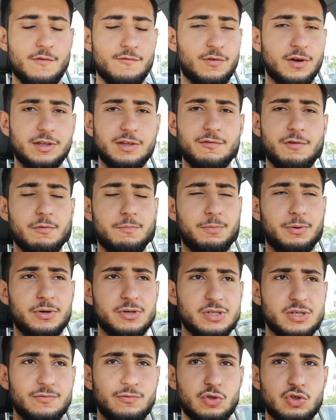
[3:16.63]
What type of
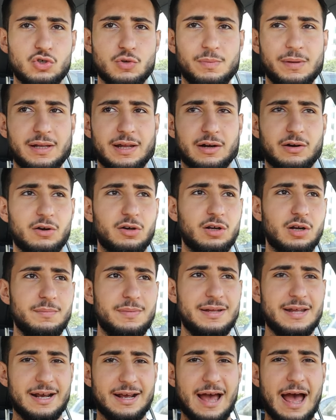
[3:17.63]
person would you be? Like, are you going
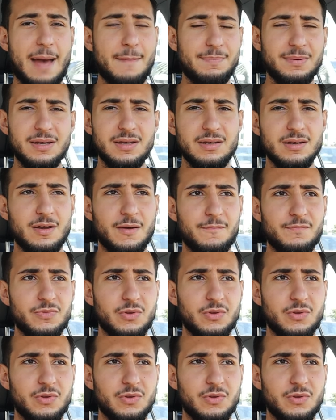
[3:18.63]
to be like happy?